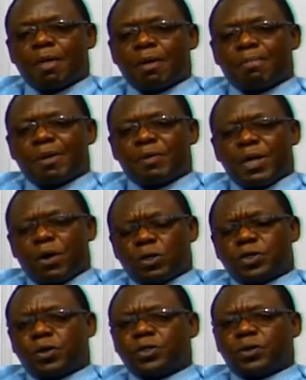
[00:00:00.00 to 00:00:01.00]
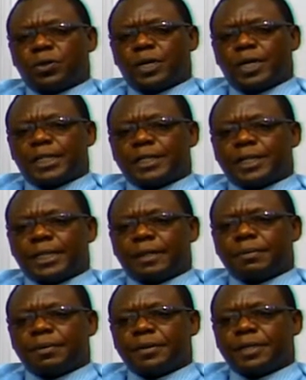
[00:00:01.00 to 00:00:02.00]
But we are also going to look at
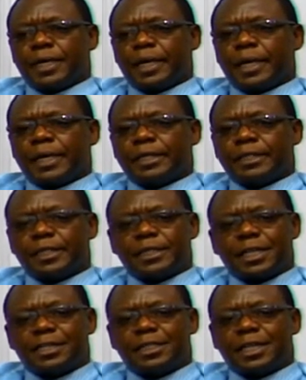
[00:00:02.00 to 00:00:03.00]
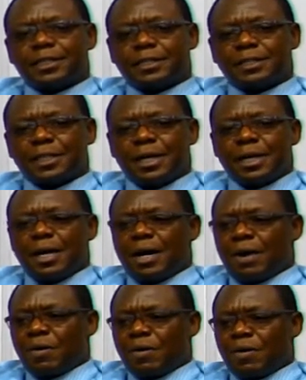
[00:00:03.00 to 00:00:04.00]
things such as
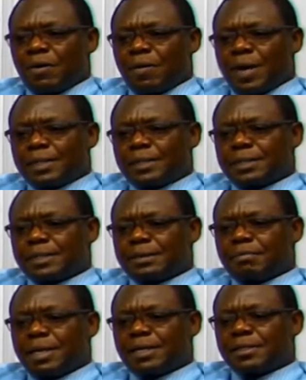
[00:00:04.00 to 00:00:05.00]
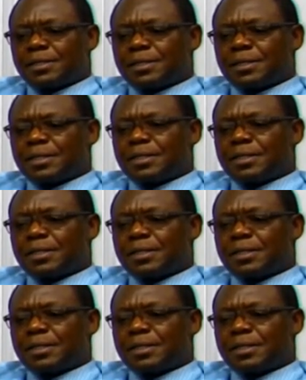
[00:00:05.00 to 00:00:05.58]
what makes